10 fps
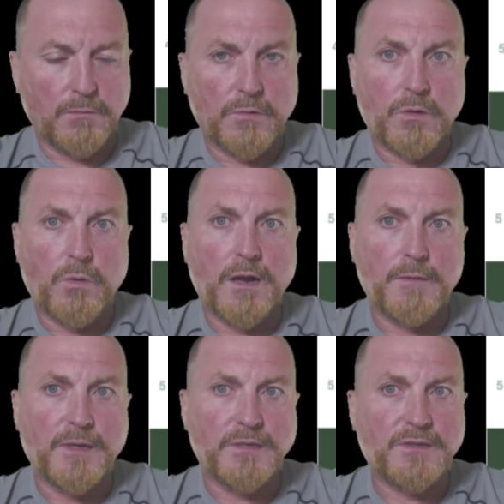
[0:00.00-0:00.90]

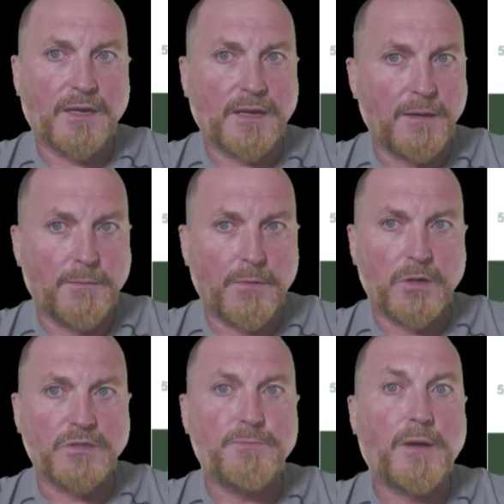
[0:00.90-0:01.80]
requirements that can
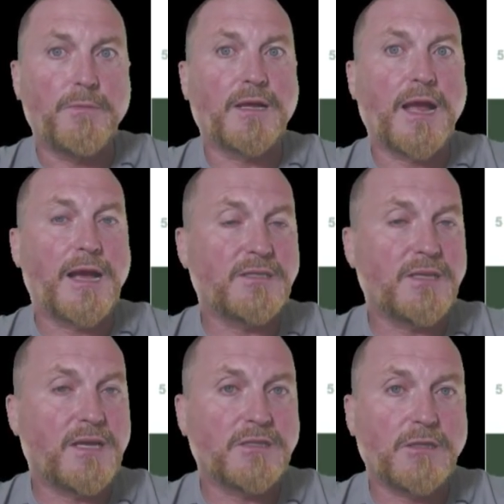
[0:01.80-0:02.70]
emerge. Public
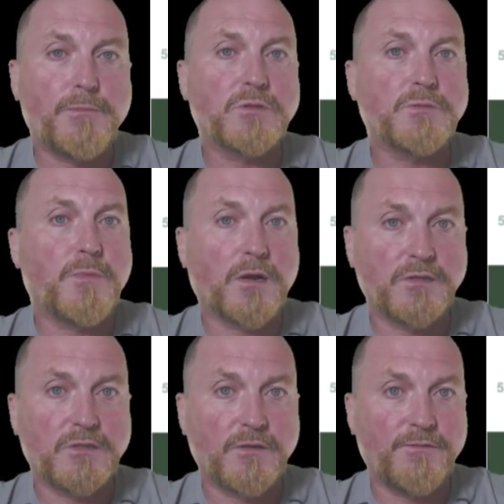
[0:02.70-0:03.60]
access to post-market
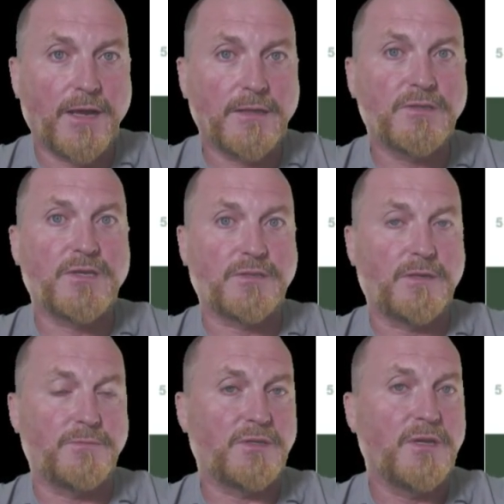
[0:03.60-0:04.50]
surveillance
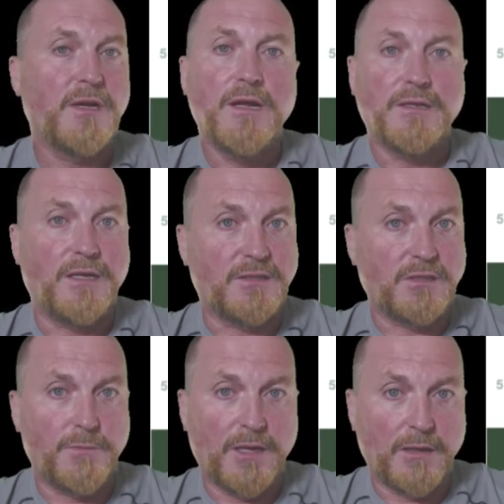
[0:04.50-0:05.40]
systems needs
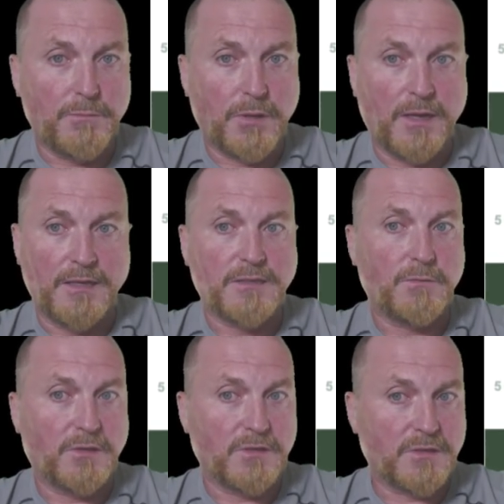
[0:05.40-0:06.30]
to be in place,
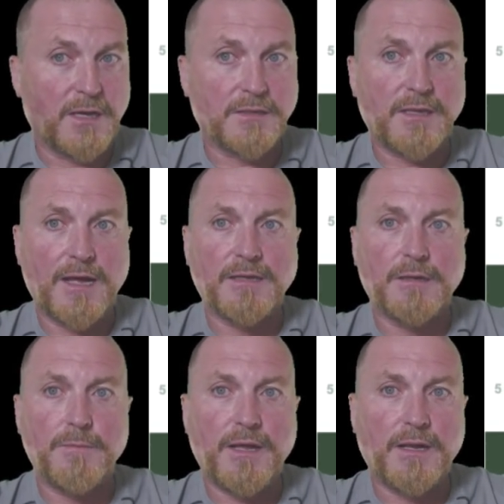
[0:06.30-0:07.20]
and we'll discuss that in
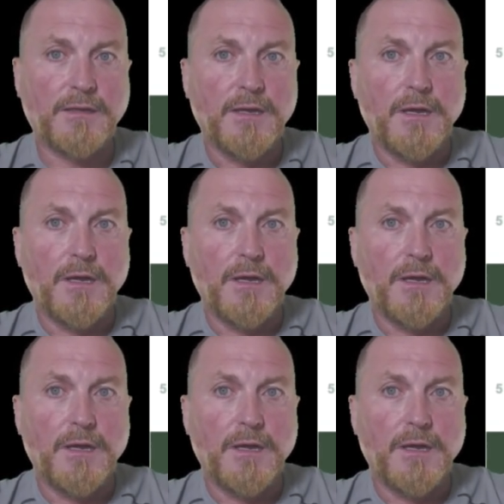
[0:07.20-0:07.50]
a minute.